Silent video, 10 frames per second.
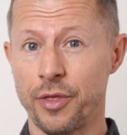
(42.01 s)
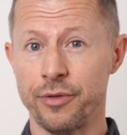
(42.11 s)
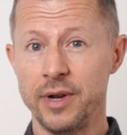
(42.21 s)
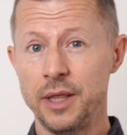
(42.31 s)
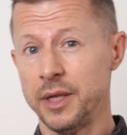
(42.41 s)

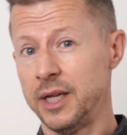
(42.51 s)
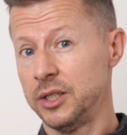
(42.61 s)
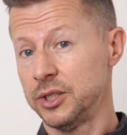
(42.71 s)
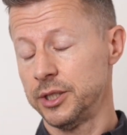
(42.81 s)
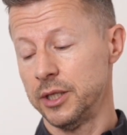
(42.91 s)
3
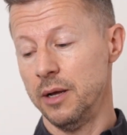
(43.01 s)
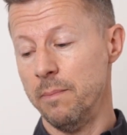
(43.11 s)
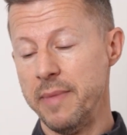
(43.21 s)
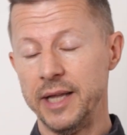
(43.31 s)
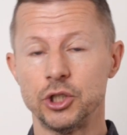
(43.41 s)
things that
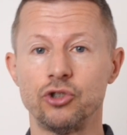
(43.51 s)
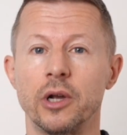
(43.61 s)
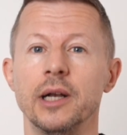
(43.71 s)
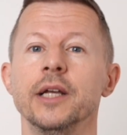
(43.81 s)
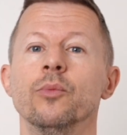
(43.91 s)
men
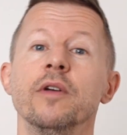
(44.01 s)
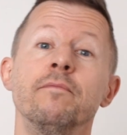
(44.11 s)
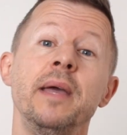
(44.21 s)
struggling with